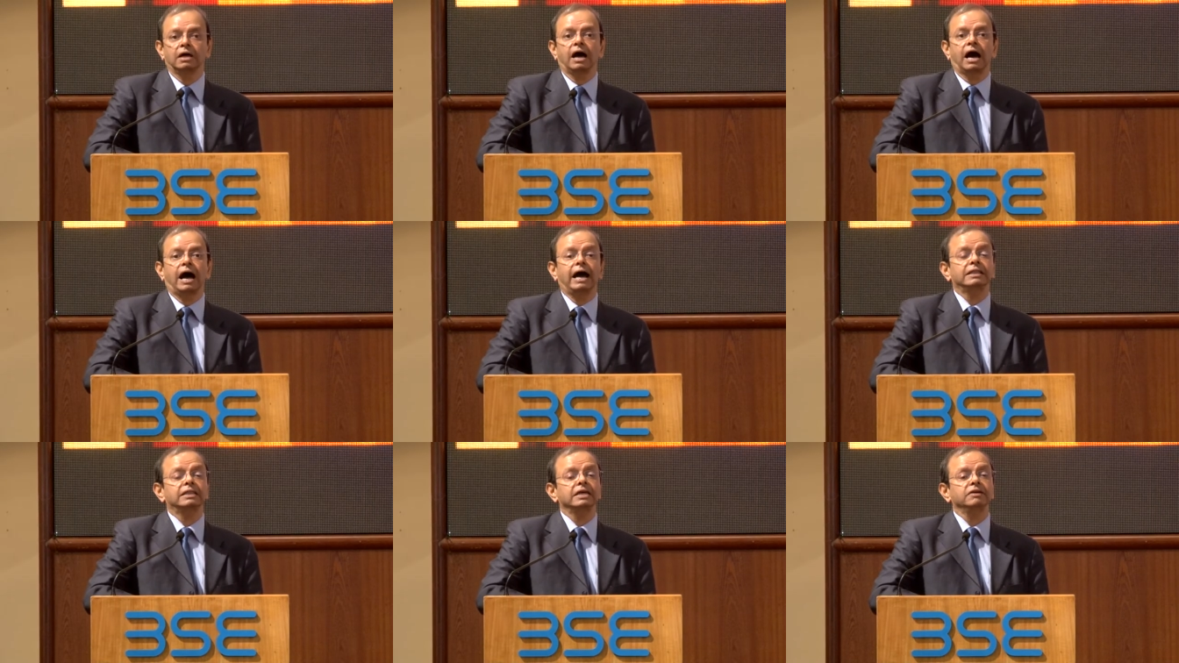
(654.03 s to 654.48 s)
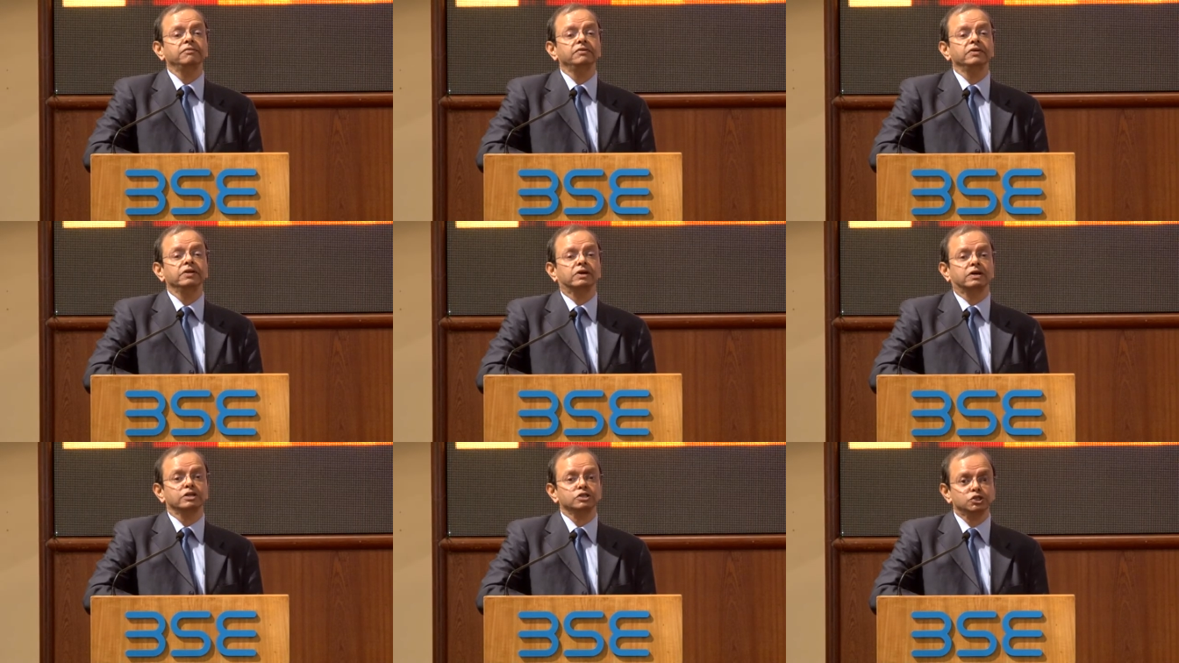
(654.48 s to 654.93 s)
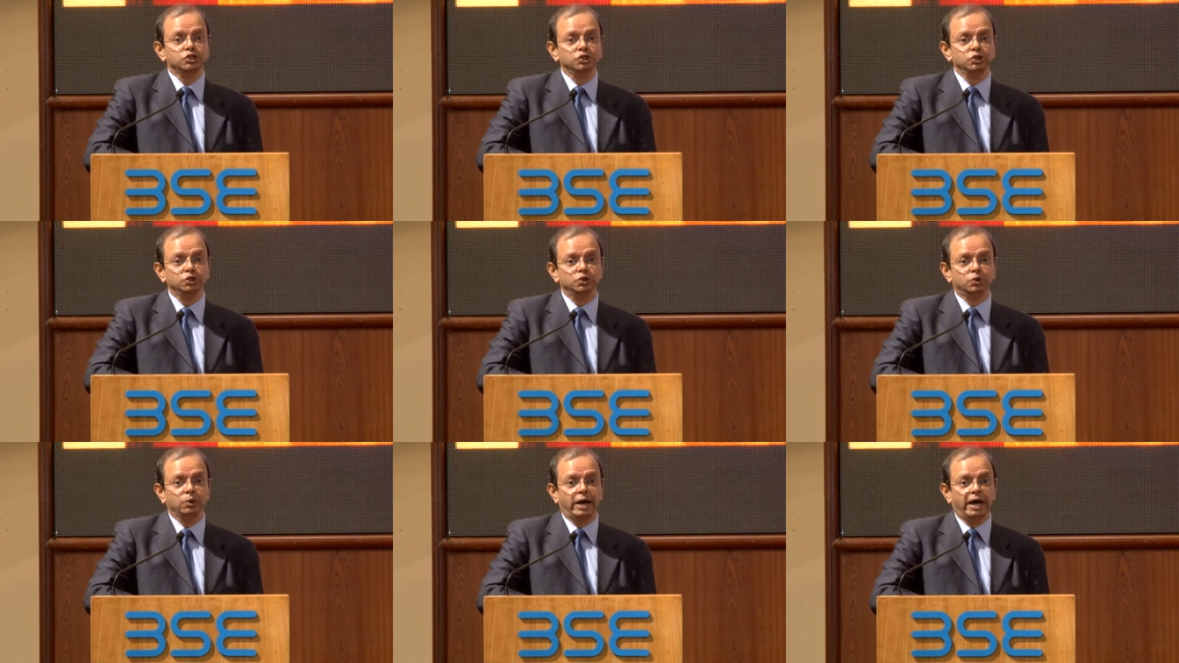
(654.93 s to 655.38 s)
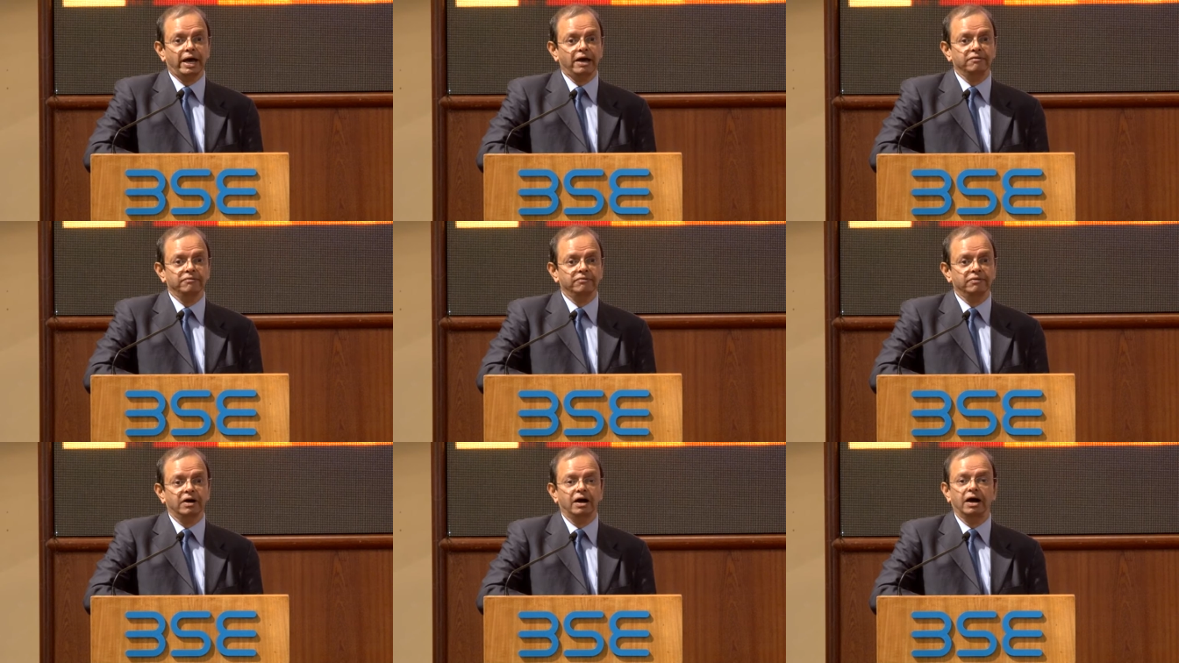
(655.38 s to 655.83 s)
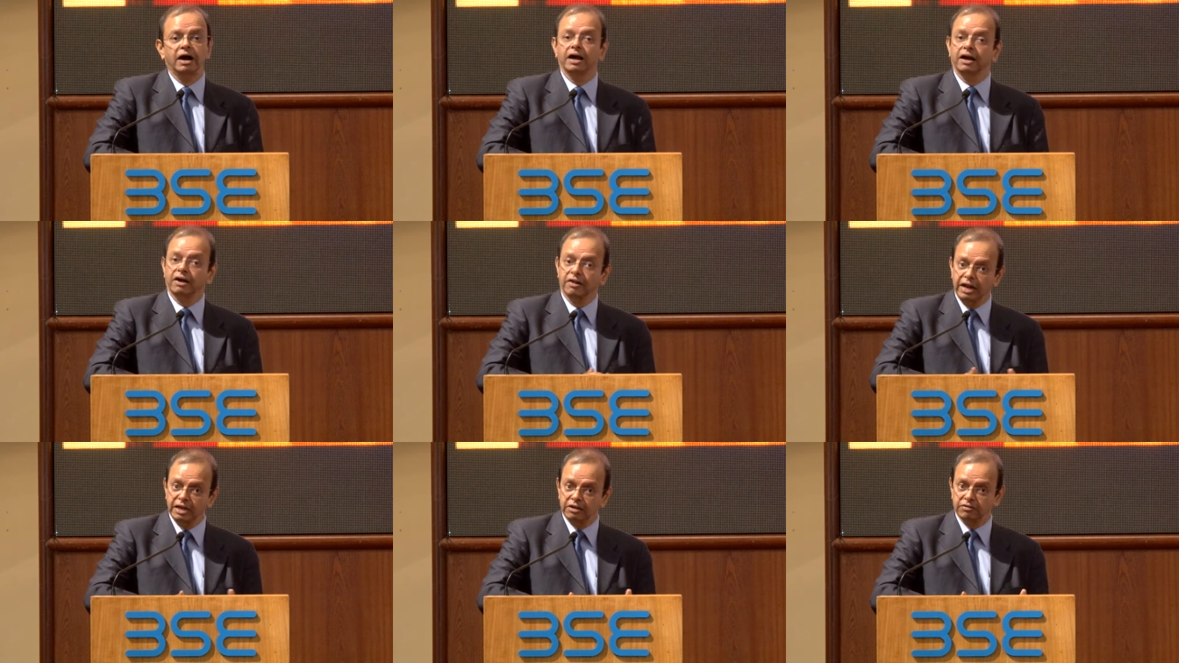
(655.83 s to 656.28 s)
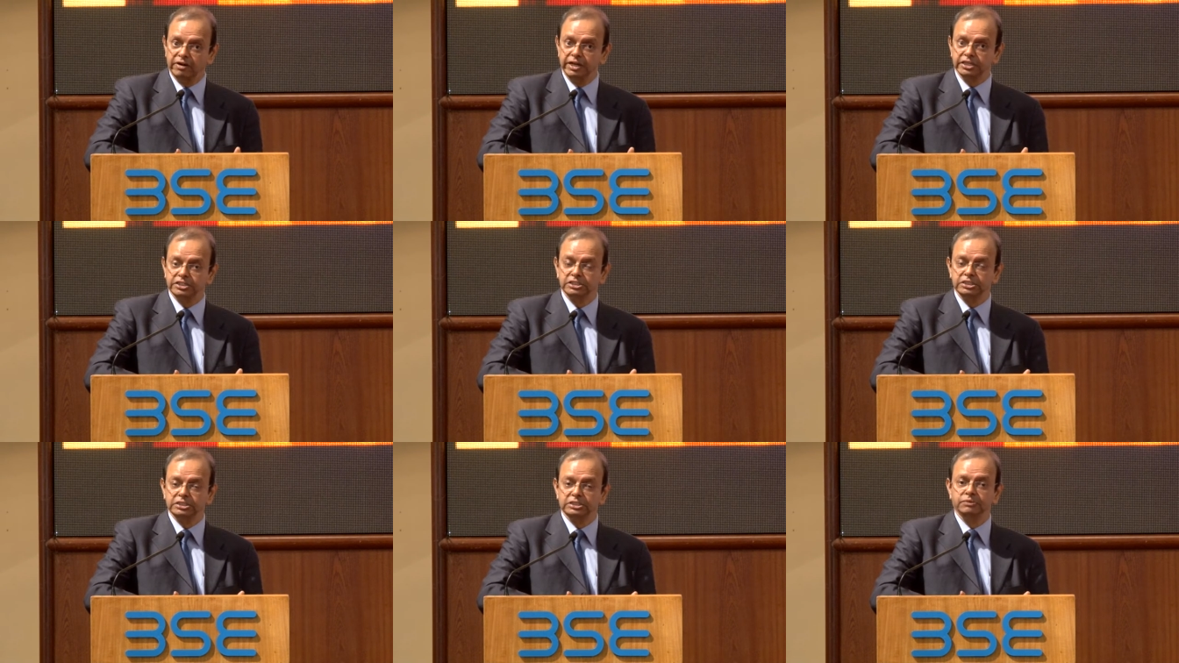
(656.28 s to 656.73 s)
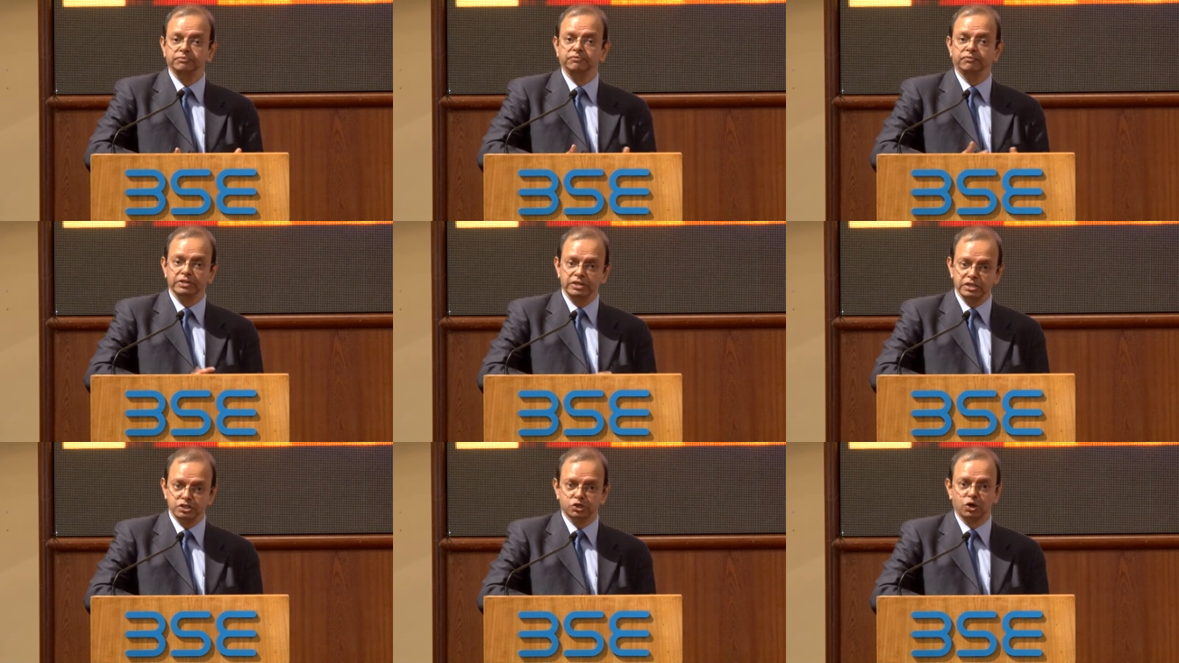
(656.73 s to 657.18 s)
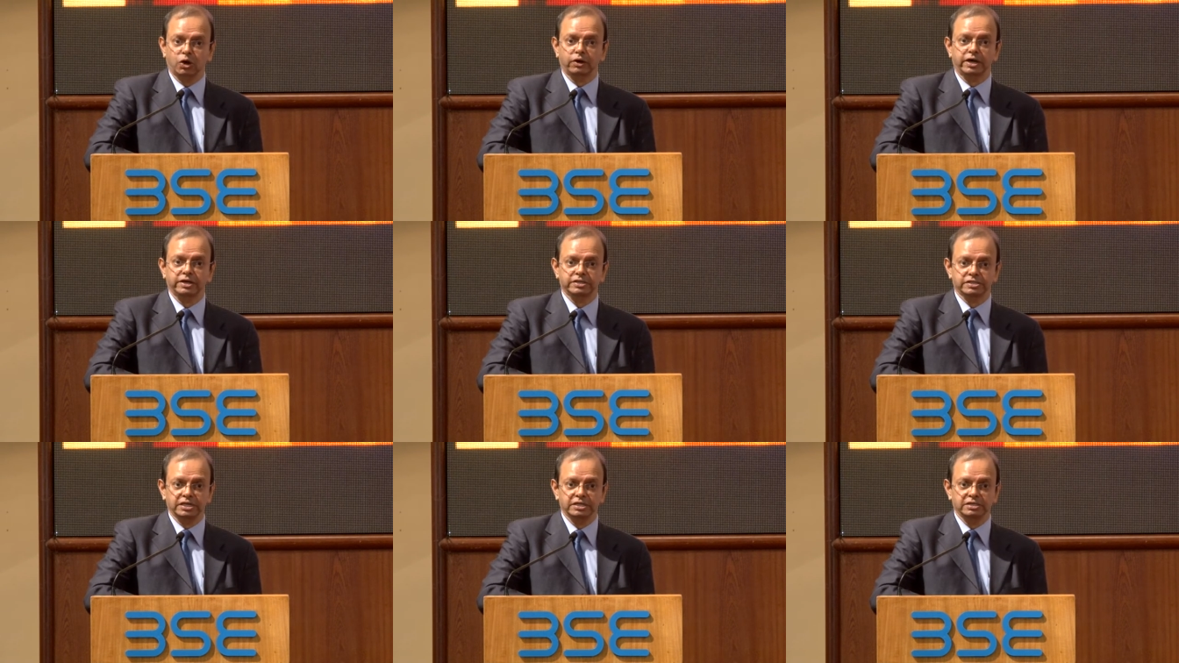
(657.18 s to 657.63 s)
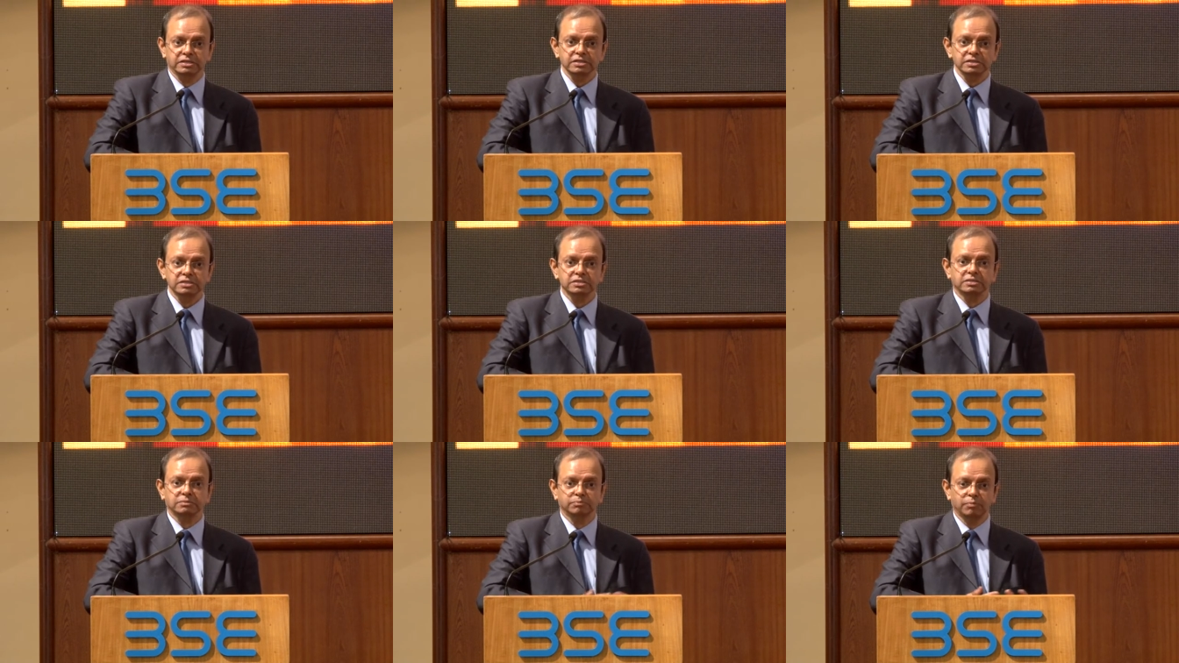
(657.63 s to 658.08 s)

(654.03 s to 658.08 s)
I think we will continue to have a great relationship with the stock exchanges.